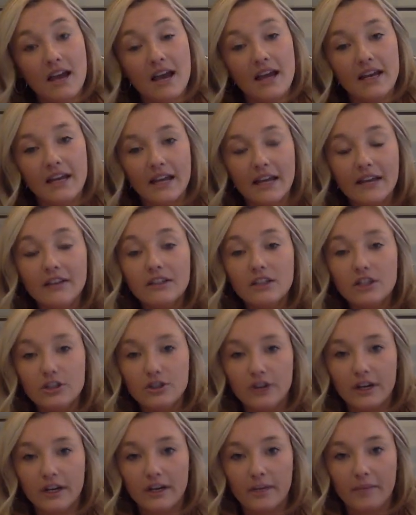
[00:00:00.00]
and
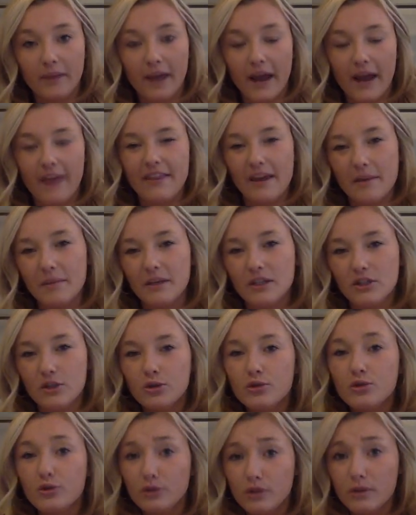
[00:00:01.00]
illustrated by, that means
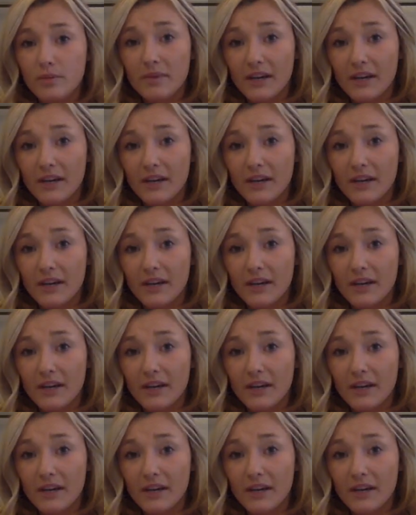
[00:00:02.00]
who drew the